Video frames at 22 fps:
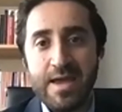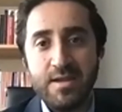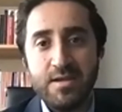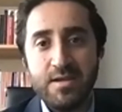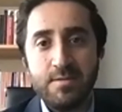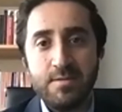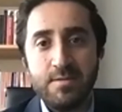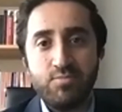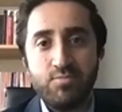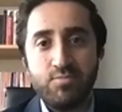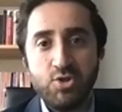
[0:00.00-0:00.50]

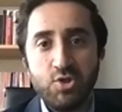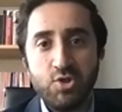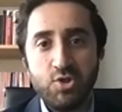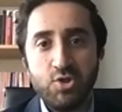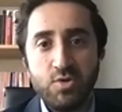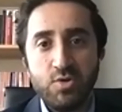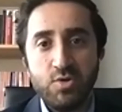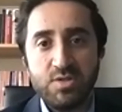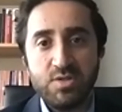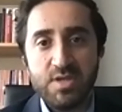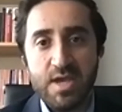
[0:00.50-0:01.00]
that can
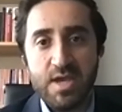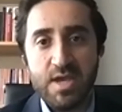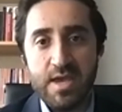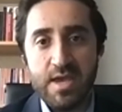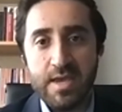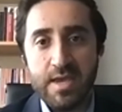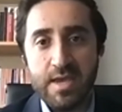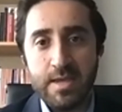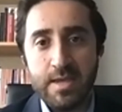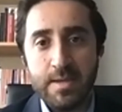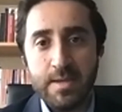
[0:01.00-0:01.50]
produce
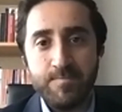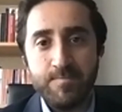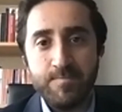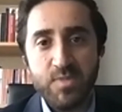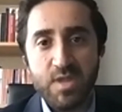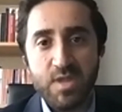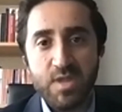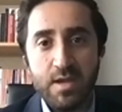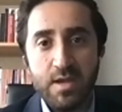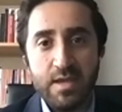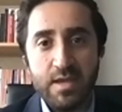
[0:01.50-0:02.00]
an
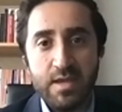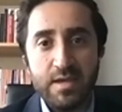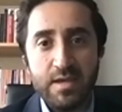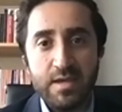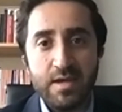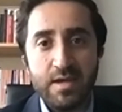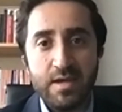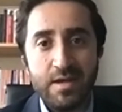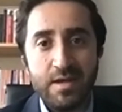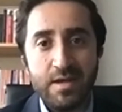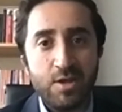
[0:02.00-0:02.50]

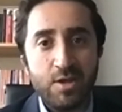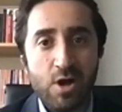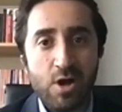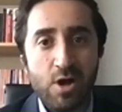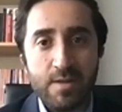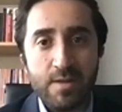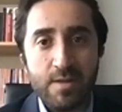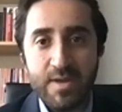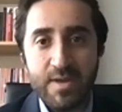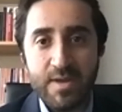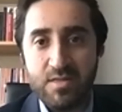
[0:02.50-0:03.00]

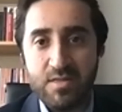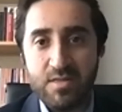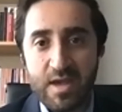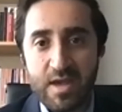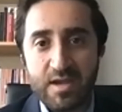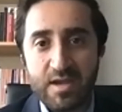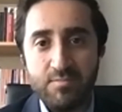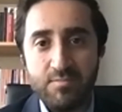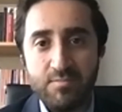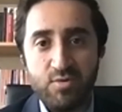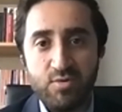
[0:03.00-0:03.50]
economy
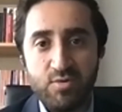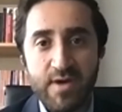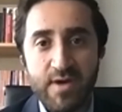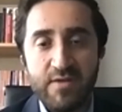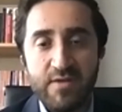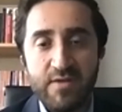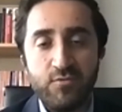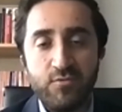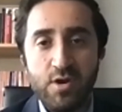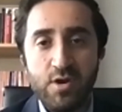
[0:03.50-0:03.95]
that can provide